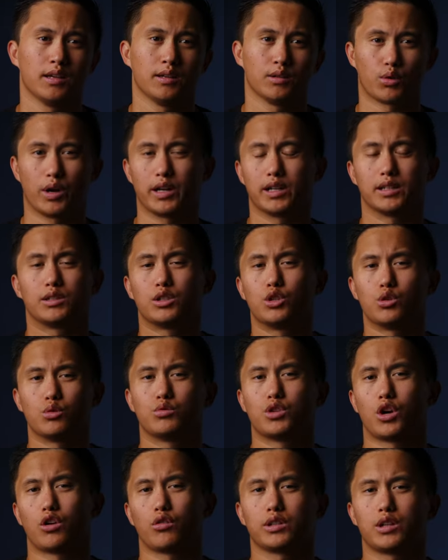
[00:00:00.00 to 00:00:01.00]
Granted, you
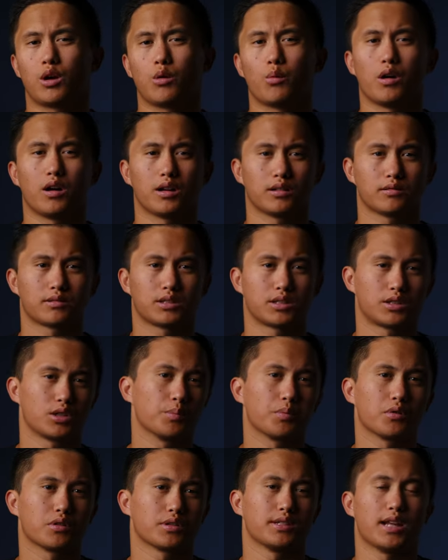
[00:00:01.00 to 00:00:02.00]
generally don't want
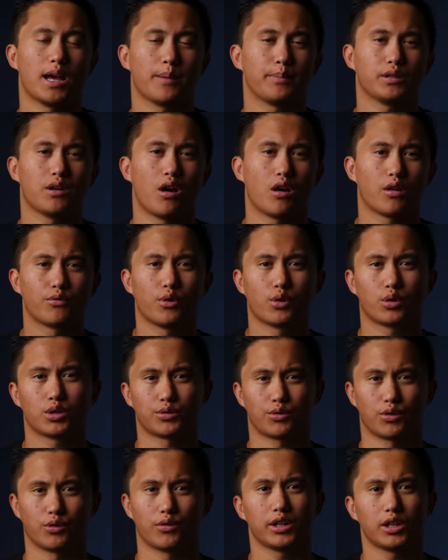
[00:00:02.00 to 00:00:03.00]
super snappy
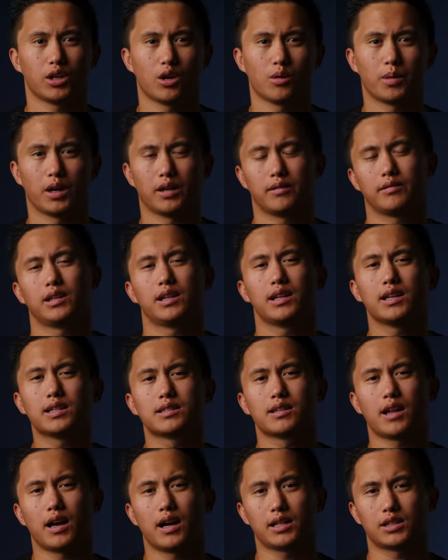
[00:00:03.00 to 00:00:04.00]
autofocus for video, but it is
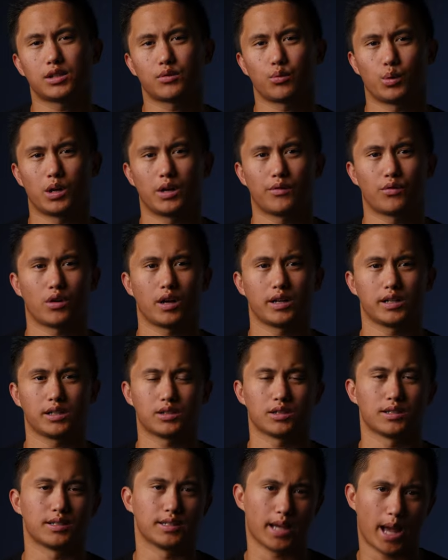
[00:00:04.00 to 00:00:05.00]
nice whenever I need
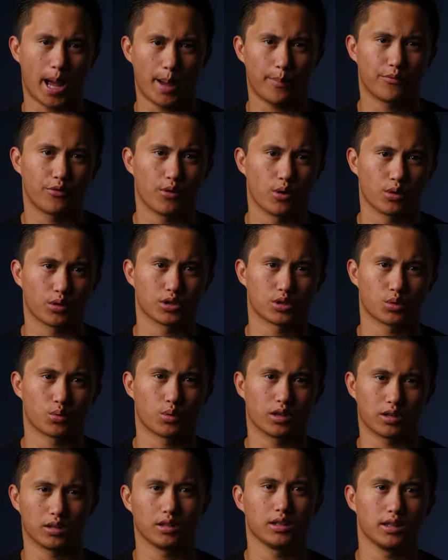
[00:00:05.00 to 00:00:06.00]
to zap focus
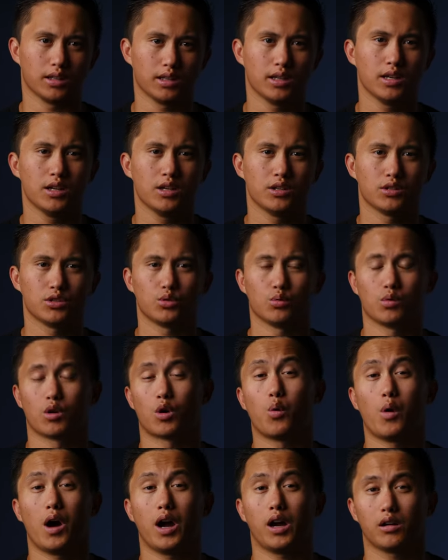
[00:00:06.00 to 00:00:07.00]
quickly to
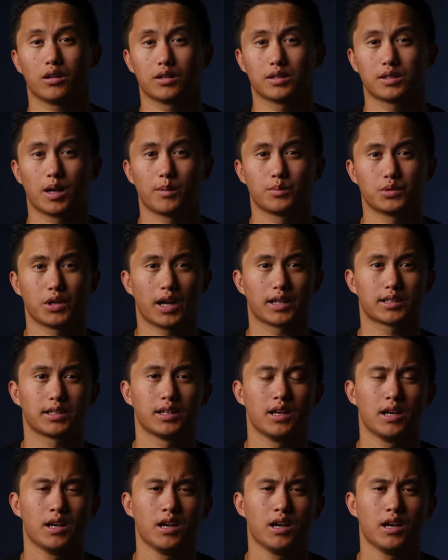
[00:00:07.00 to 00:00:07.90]
acquire a subject.